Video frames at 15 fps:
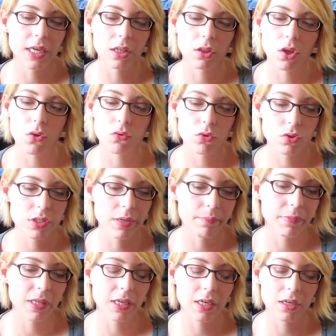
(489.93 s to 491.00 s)
a loan or
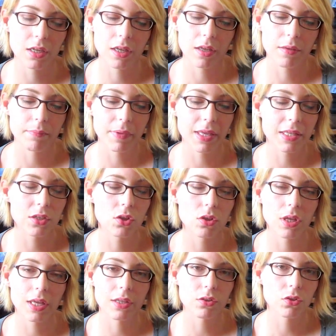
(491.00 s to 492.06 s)
something,
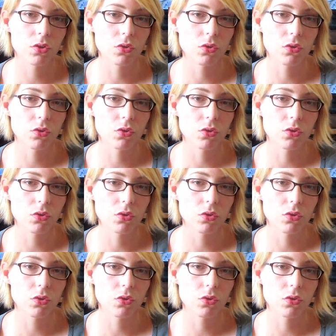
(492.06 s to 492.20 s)
and